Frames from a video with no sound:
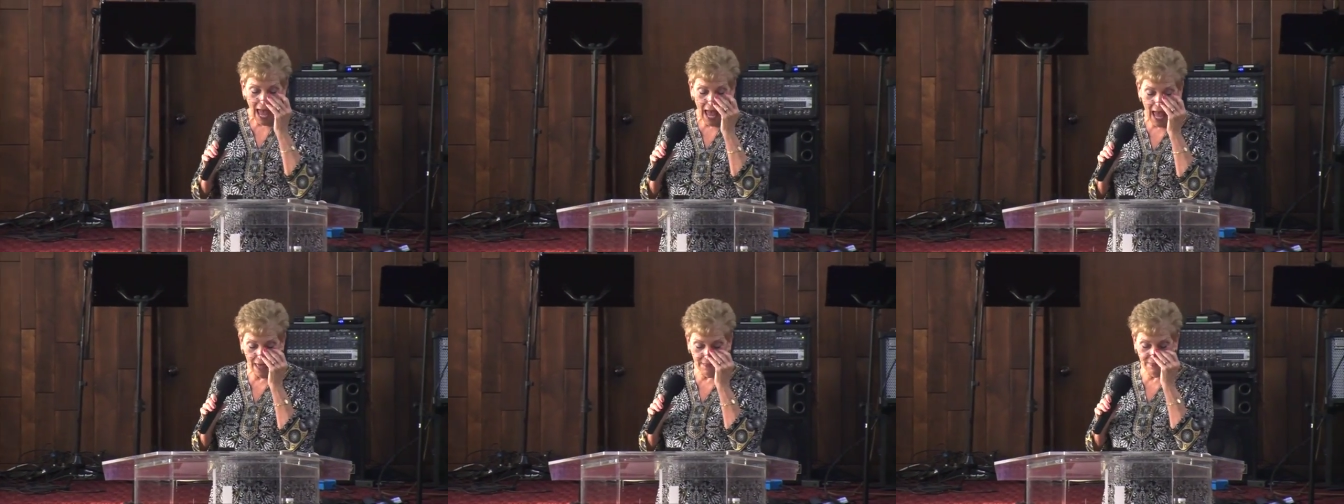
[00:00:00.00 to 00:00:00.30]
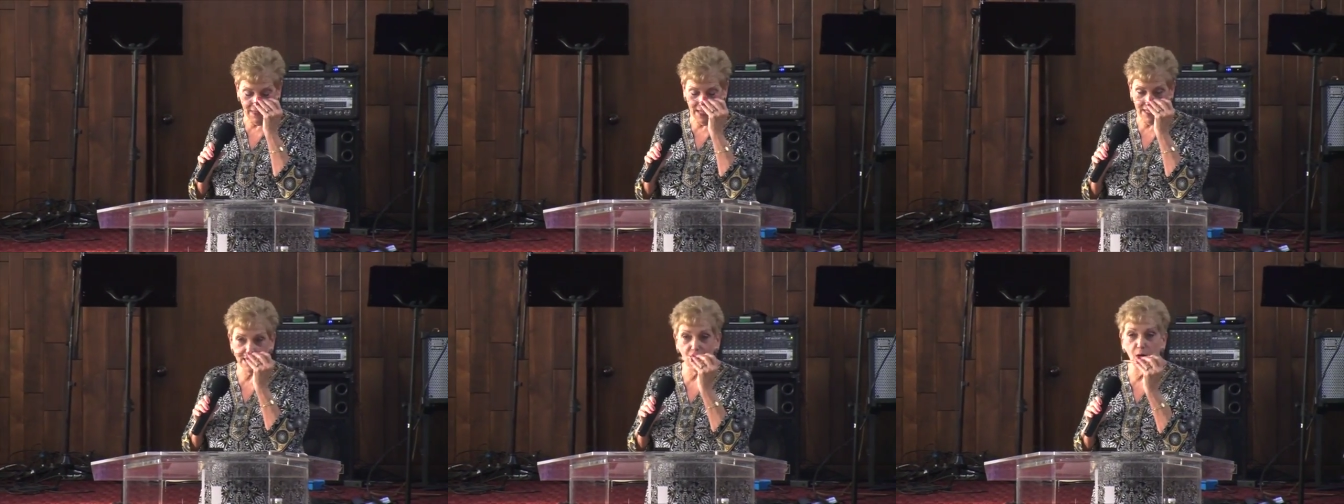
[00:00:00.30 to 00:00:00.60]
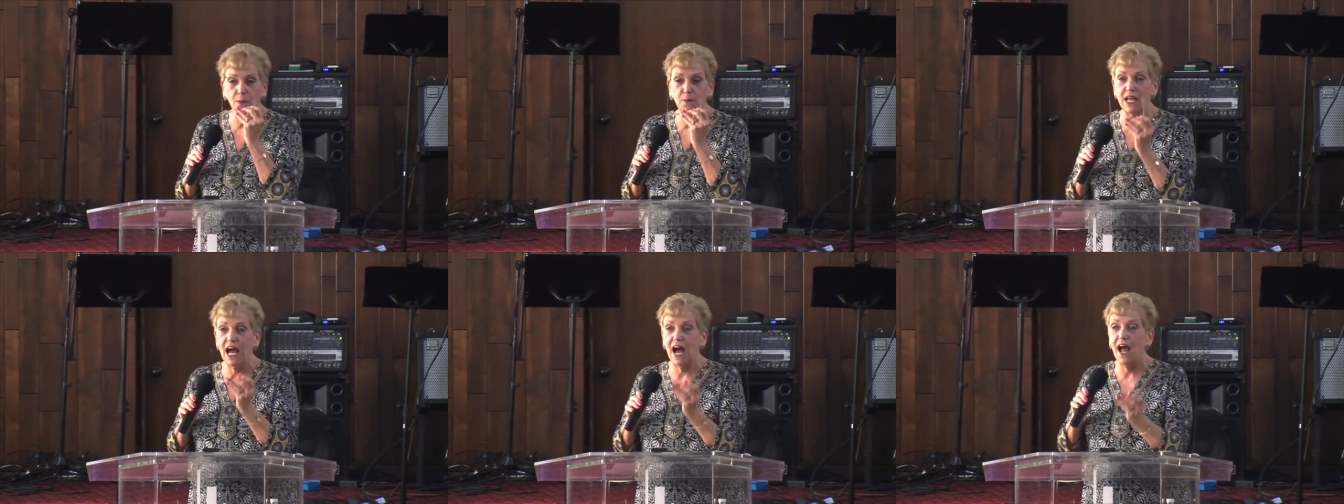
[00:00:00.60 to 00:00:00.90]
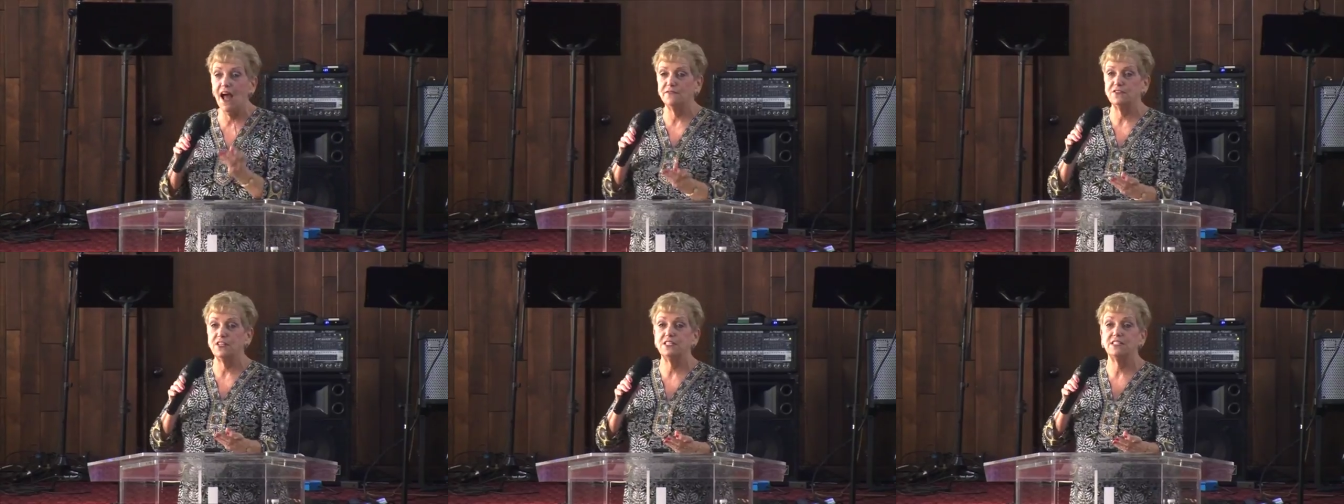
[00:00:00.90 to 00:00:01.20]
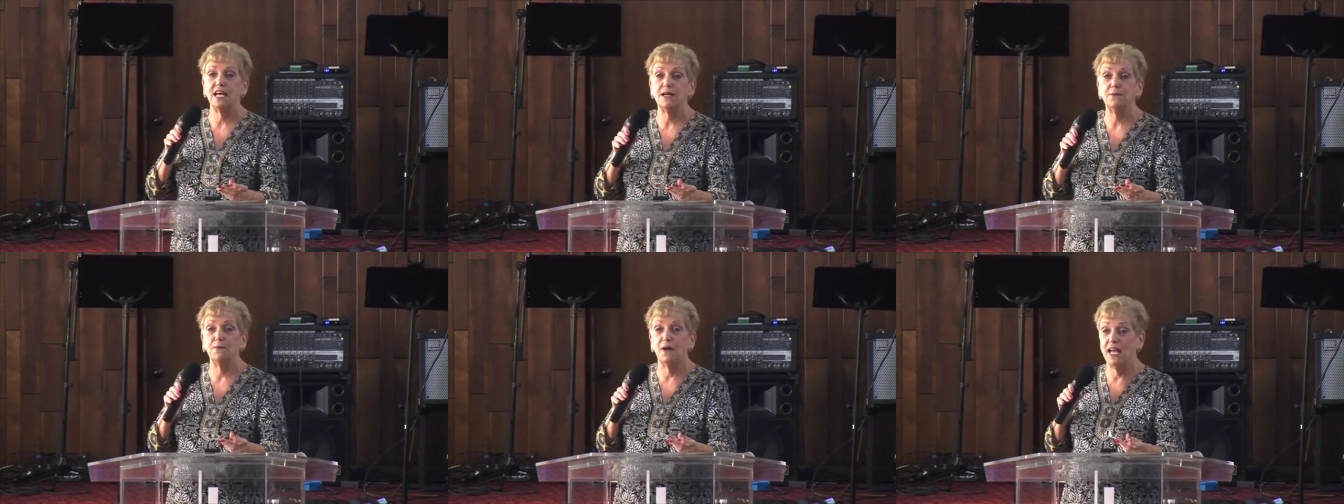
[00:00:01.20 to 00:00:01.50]
and they tell me I have to
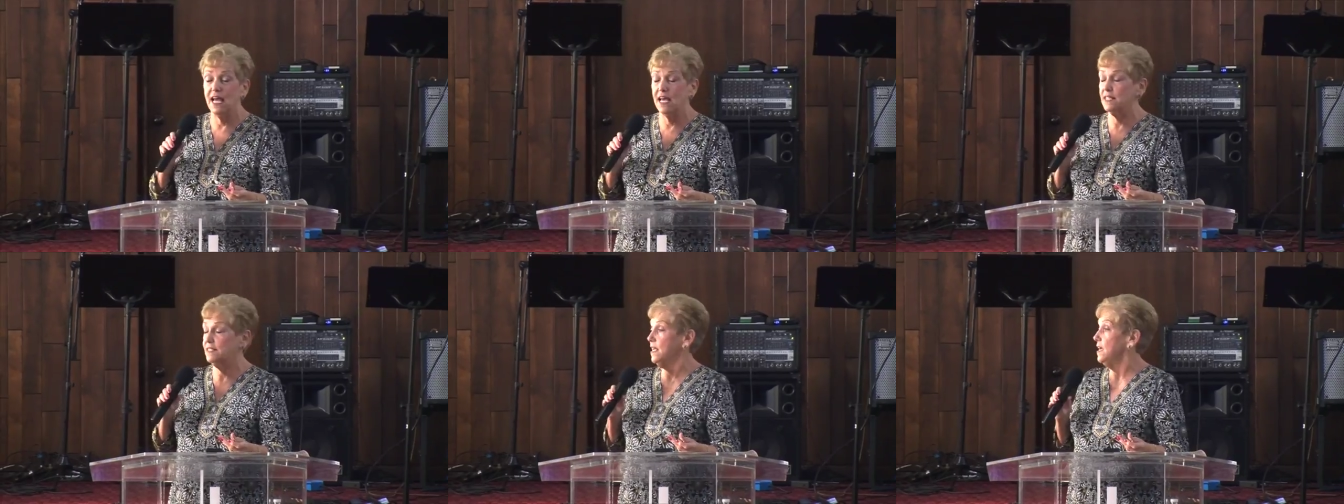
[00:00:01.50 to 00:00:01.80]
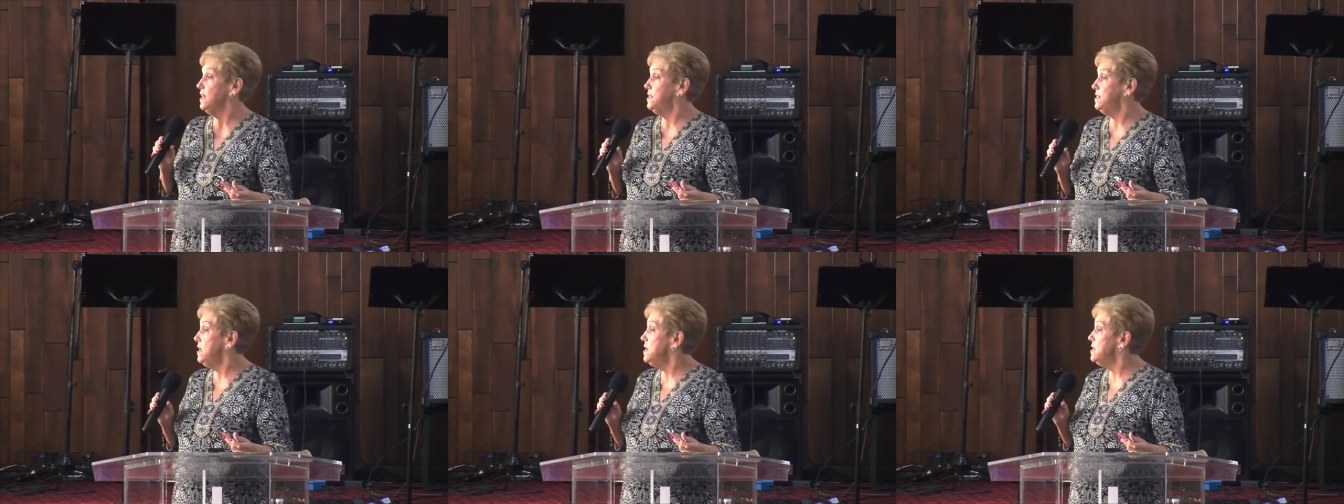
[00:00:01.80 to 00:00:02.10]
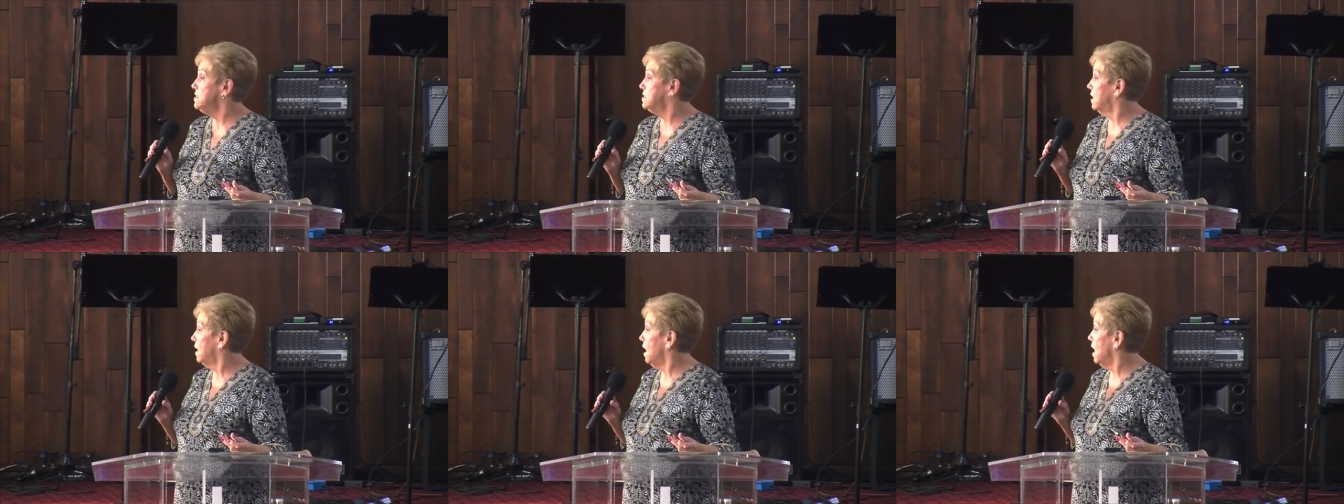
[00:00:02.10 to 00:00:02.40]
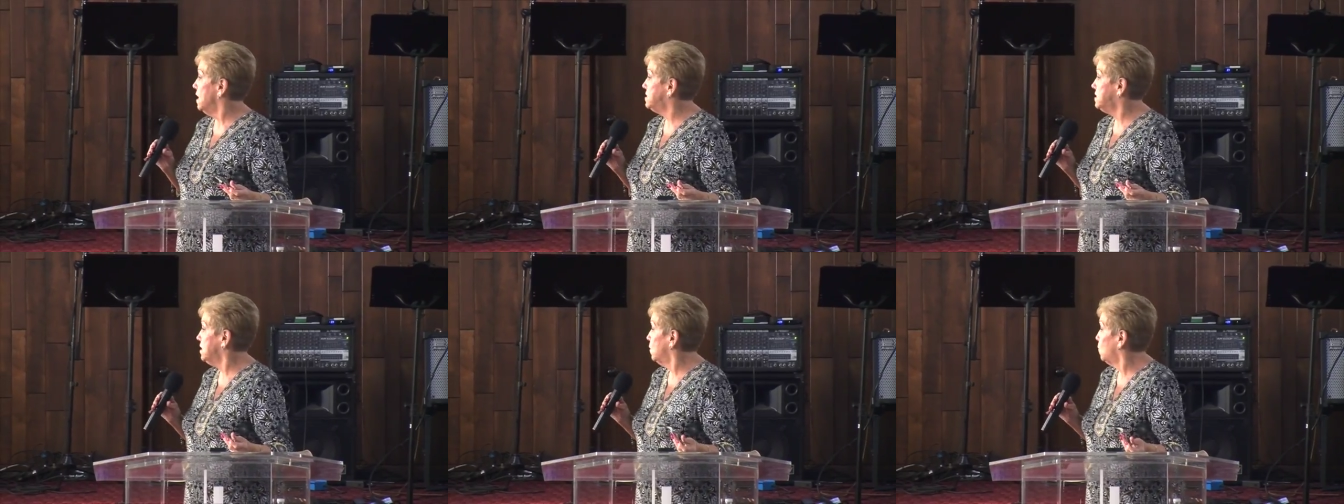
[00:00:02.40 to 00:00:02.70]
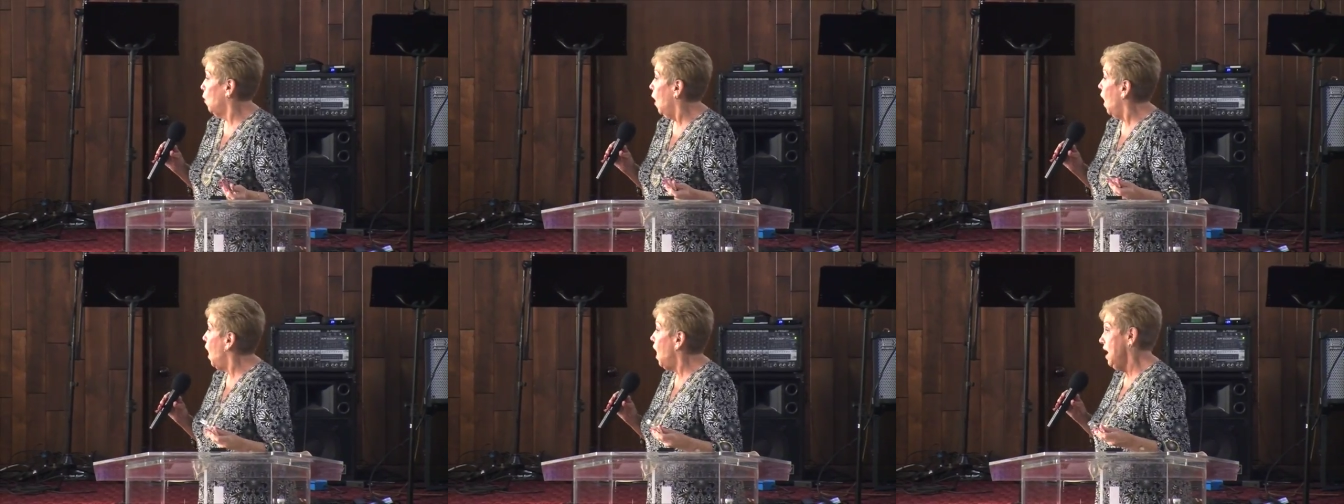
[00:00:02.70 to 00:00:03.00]
take my SATs. And I said,
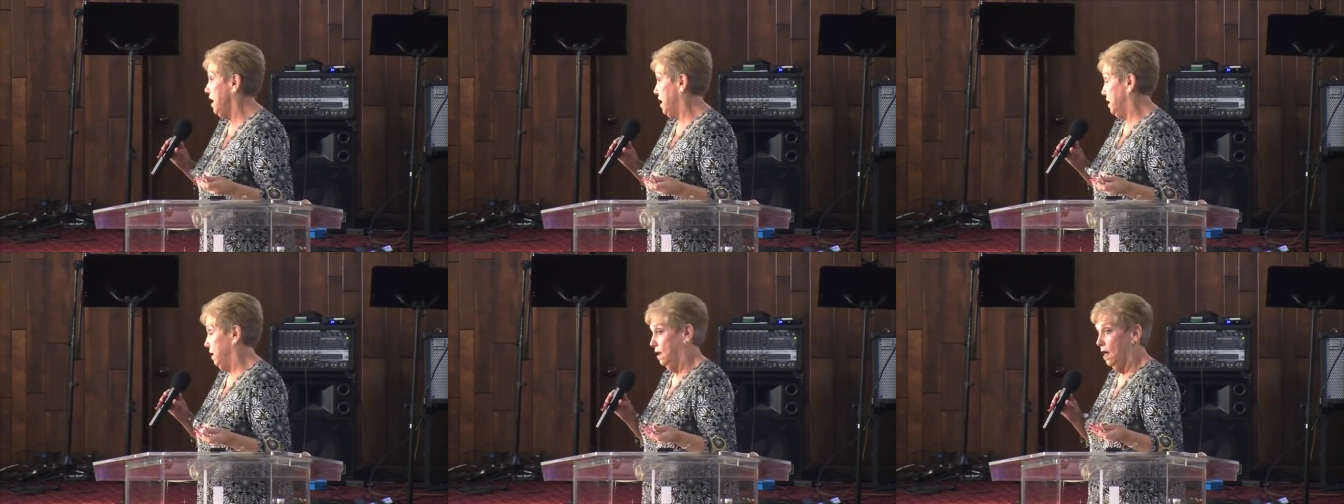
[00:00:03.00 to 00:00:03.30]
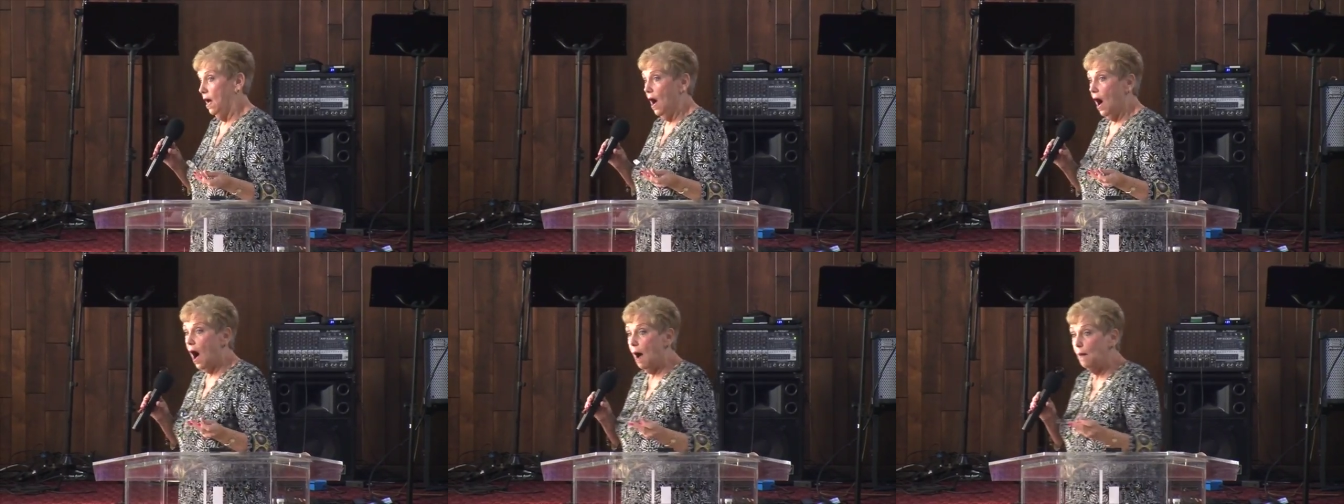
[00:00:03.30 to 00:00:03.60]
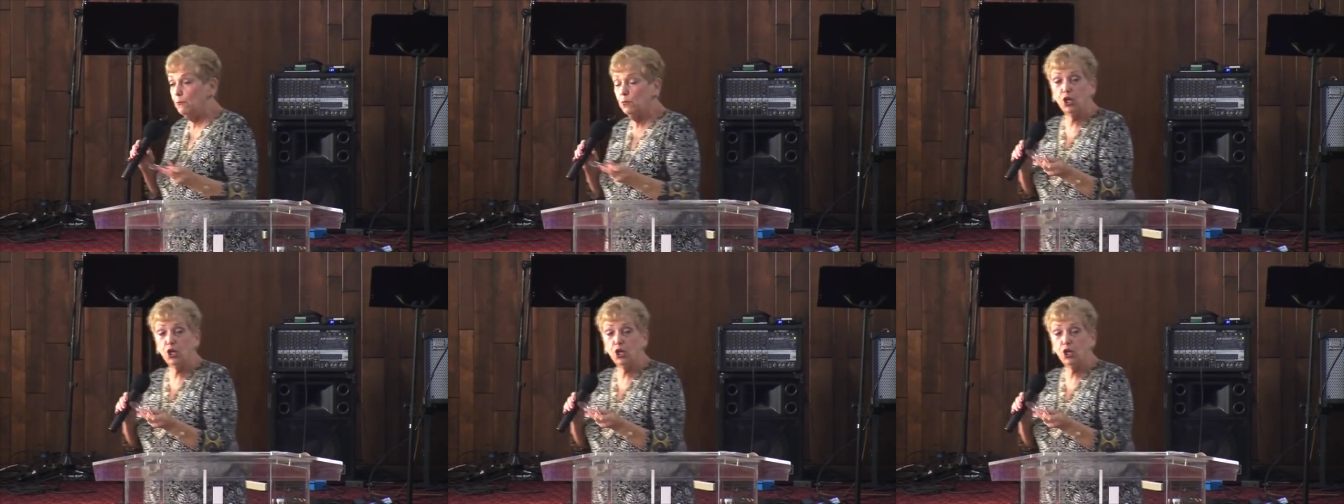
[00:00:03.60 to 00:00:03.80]
Why? I'm